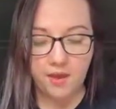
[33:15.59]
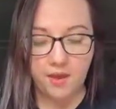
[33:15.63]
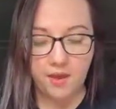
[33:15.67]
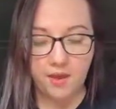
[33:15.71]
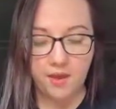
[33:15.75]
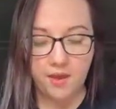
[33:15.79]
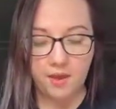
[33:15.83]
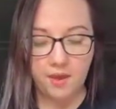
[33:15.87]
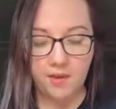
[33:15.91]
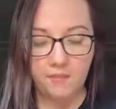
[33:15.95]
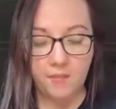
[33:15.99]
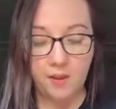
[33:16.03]

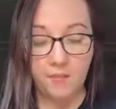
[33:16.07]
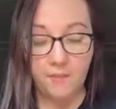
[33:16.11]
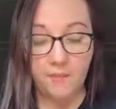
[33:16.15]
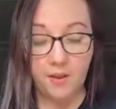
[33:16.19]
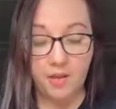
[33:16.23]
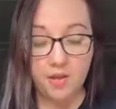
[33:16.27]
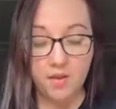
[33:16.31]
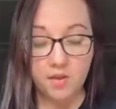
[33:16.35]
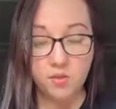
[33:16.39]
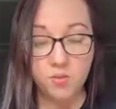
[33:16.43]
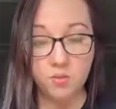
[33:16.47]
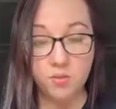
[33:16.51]
And my
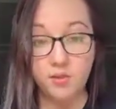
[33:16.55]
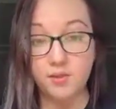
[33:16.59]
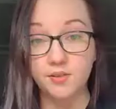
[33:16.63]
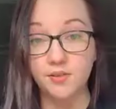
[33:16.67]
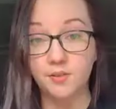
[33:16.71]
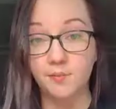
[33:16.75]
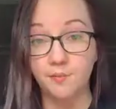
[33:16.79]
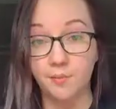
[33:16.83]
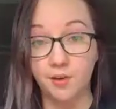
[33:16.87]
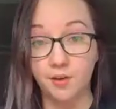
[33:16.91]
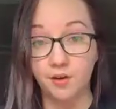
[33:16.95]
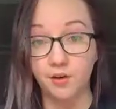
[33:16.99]
biggest one is
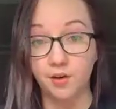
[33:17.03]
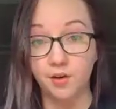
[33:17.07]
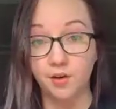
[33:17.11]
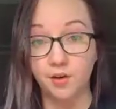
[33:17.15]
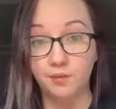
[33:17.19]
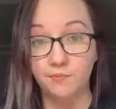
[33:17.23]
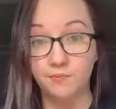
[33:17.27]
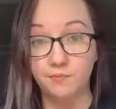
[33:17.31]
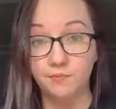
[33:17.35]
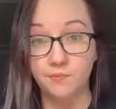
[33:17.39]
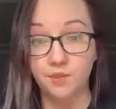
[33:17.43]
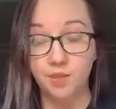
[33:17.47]
a mirror.
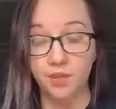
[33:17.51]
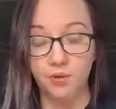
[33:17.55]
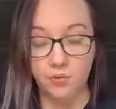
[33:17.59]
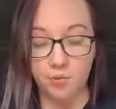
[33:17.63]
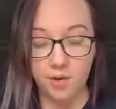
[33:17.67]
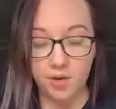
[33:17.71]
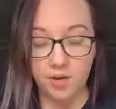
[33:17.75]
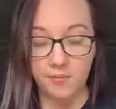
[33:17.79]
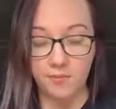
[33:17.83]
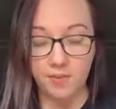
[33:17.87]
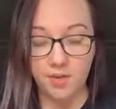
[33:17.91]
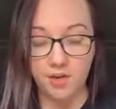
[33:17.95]
You
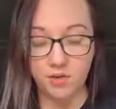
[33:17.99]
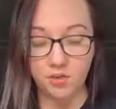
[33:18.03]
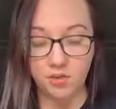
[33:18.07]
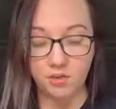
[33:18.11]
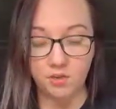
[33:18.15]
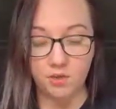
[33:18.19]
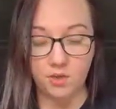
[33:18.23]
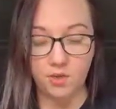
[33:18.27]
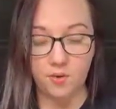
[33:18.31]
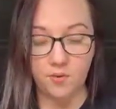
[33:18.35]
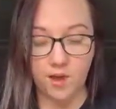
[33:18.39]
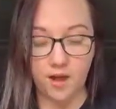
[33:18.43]
want to make
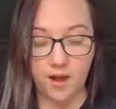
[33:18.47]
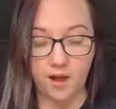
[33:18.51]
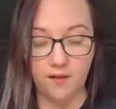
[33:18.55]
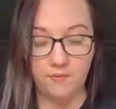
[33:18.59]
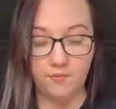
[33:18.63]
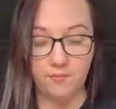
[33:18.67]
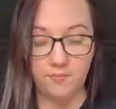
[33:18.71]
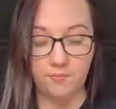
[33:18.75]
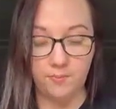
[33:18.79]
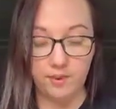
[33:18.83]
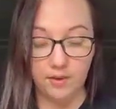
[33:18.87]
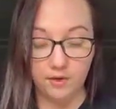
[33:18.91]
sure you have
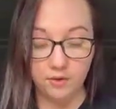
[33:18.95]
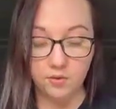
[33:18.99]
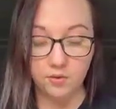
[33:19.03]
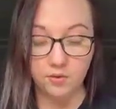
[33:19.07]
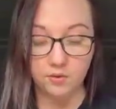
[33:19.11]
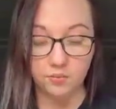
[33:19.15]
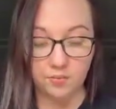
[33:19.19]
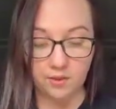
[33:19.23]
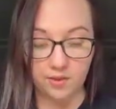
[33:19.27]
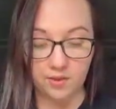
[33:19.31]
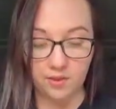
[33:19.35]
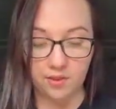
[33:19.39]
a mirror
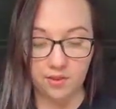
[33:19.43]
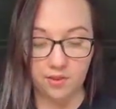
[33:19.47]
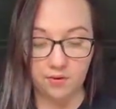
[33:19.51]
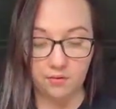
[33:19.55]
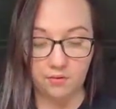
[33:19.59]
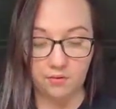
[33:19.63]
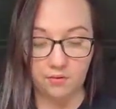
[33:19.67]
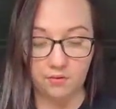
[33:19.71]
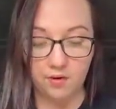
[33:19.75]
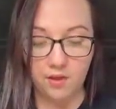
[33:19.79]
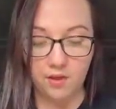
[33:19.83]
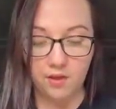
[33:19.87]
with
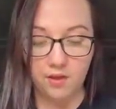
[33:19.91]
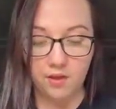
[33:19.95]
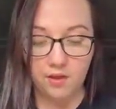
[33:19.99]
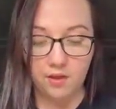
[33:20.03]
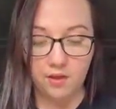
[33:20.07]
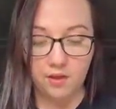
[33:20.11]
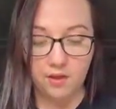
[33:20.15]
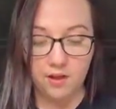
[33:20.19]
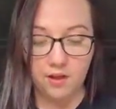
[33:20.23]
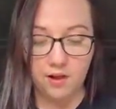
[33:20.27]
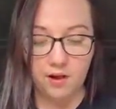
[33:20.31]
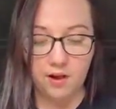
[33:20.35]
you,
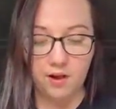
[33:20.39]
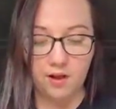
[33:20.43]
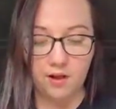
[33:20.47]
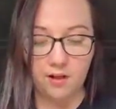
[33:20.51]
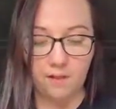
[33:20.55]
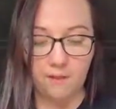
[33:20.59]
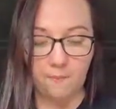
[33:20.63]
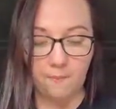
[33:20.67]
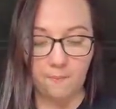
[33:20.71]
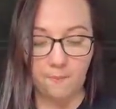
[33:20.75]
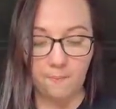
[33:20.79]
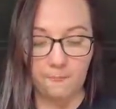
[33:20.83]

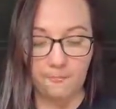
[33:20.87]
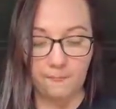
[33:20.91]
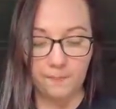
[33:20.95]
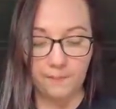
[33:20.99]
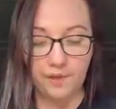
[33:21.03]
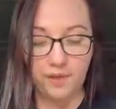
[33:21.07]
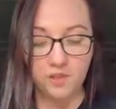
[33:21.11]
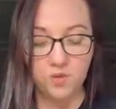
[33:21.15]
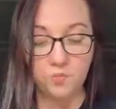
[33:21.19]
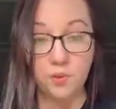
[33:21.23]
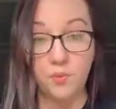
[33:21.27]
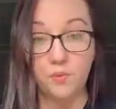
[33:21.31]

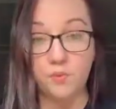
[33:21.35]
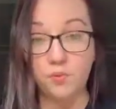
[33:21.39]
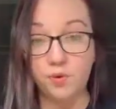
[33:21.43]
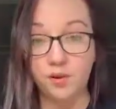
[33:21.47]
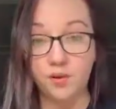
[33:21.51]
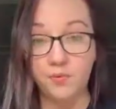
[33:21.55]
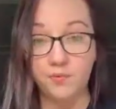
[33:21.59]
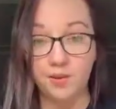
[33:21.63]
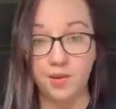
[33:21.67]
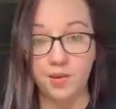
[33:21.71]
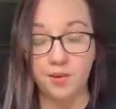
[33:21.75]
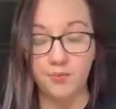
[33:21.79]
because people want
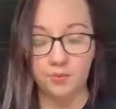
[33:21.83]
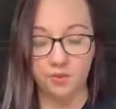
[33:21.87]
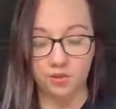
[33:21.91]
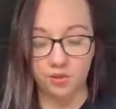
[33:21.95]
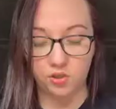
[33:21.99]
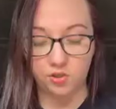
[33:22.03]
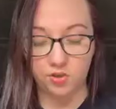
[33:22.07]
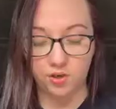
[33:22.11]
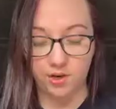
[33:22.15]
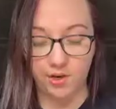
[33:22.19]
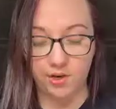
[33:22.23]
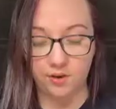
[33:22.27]
to be able to
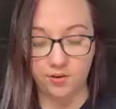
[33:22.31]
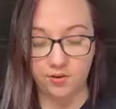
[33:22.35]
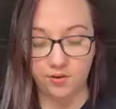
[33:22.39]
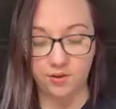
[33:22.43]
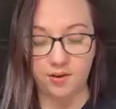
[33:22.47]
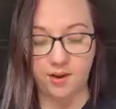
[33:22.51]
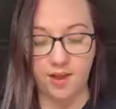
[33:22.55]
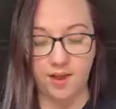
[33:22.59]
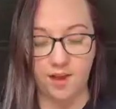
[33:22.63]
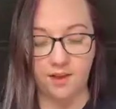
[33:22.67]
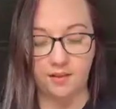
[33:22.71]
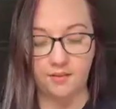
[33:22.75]
try on your
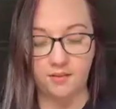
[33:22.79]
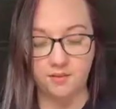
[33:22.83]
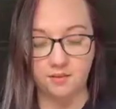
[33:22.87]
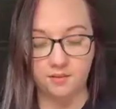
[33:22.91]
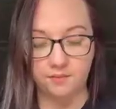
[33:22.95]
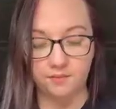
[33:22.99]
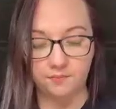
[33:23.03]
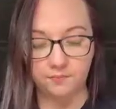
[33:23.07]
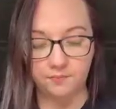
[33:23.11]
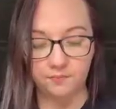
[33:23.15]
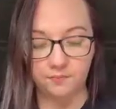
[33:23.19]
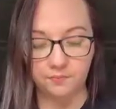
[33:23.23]

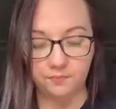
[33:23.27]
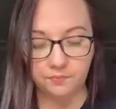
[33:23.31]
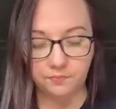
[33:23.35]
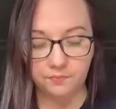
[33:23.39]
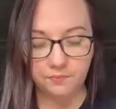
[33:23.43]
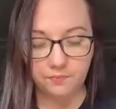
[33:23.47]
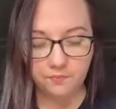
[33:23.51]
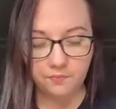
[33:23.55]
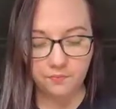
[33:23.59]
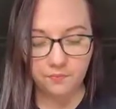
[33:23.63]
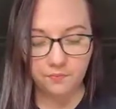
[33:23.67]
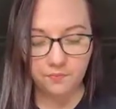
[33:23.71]
hats.
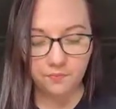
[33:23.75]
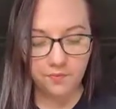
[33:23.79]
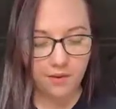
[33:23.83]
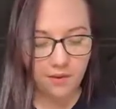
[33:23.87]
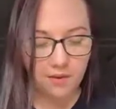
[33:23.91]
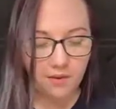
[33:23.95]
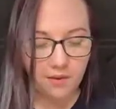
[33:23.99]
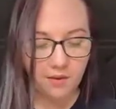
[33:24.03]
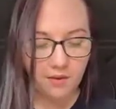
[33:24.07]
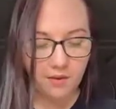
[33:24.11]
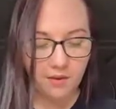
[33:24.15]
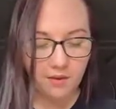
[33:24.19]

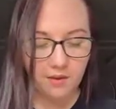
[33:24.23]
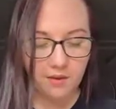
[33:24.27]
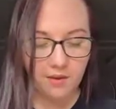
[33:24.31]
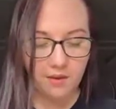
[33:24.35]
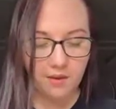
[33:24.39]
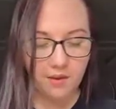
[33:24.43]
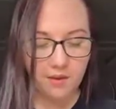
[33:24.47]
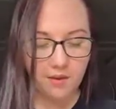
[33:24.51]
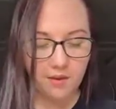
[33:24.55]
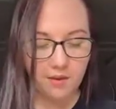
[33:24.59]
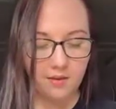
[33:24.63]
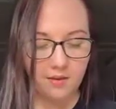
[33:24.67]

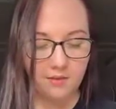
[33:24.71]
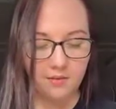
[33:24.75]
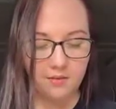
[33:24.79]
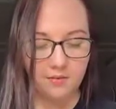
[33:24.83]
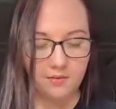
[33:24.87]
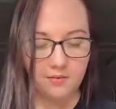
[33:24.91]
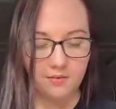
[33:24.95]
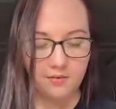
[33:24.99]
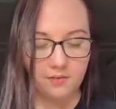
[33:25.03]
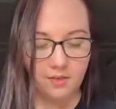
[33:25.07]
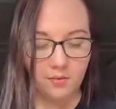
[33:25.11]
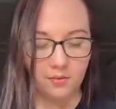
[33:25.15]

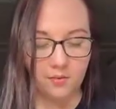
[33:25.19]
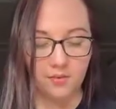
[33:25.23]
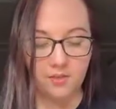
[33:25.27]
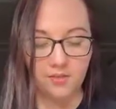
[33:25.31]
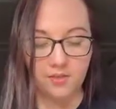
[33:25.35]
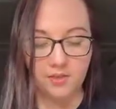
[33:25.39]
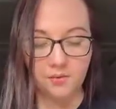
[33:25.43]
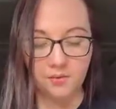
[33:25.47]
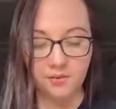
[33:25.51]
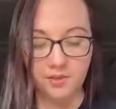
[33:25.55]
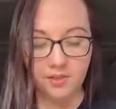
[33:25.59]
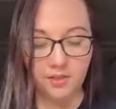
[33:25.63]
And they want to
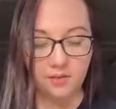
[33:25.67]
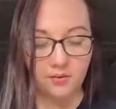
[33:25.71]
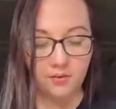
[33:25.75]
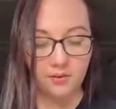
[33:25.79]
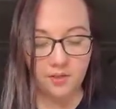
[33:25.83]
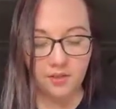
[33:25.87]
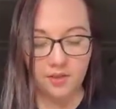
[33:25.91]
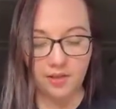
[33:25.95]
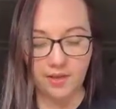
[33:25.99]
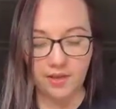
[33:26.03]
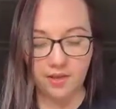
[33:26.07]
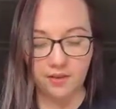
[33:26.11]
see what they
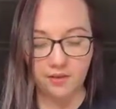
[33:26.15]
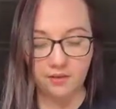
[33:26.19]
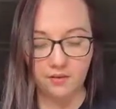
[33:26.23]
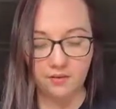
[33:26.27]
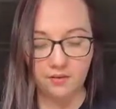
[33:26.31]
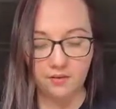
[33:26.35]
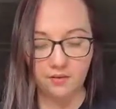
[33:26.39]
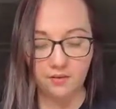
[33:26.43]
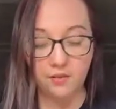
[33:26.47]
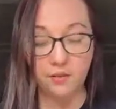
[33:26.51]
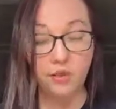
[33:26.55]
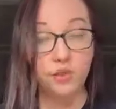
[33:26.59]
look like.
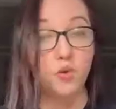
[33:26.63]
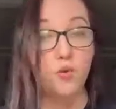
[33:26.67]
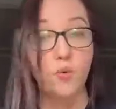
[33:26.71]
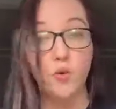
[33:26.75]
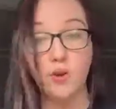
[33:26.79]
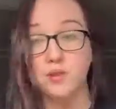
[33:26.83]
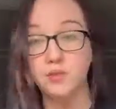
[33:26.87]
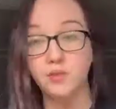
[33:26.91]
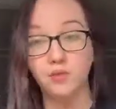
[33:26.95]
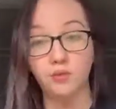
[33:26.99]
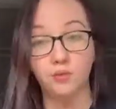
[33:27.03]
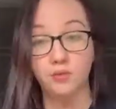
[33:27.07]
They're
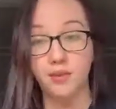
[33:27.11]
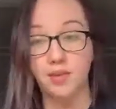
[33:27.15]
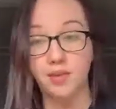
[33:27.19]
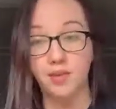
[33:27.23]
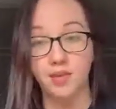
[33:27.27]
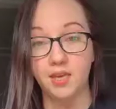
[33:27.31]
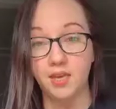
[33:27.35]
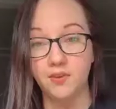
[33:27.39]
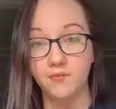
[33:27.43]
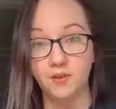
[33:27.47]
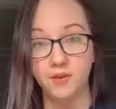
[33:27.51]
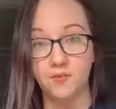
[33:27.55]
going to, like,
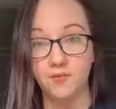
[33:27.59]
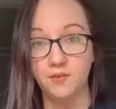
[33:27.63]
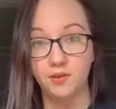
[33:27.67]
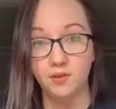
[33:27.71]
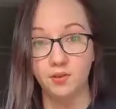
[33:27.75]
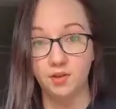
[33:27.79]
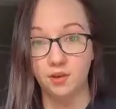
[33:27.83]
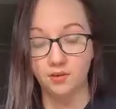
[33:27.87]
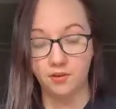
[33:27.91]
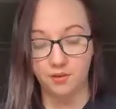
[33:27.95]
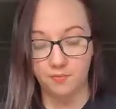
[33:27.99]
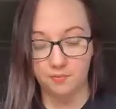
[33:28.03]
even if you
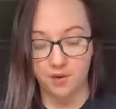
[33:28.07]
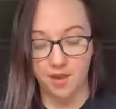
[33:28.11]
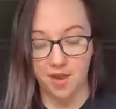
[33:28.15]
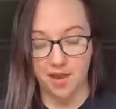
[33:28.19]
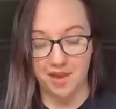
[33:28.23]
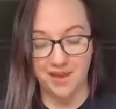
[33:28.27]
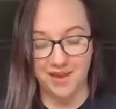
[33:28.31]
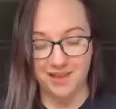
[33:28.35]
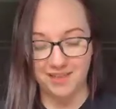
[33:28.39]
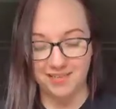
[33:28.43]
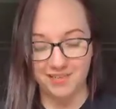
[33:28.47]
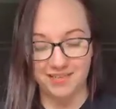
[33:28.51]
tell them
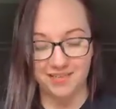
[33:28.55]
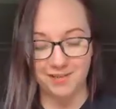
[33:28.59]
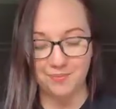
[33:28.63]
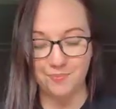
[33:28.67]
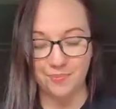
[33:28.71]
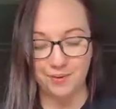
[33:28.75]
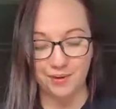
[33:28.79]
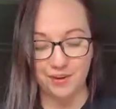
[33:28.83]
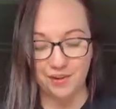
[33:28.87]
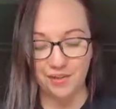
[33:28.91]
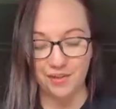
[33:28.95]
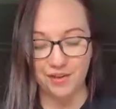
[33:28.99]
not to
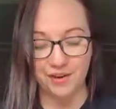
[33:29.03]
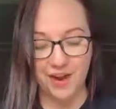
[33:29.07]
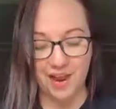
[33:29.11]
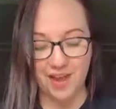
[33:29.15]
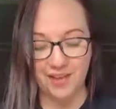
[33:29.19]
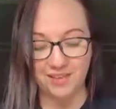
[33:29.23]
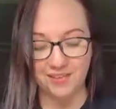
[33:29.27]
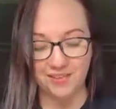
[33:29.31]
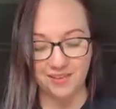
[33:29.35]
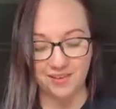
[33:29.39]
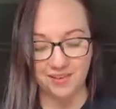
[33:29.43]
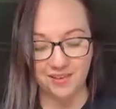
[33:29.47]
put their
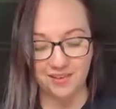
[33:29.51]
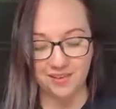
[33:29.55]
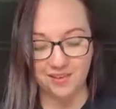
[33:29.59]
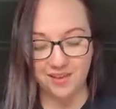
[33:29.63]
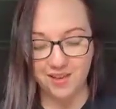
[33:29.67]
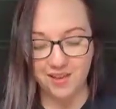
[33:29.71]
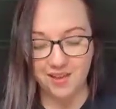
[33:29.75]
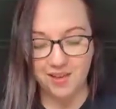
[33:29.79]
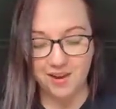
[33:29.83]
hats on,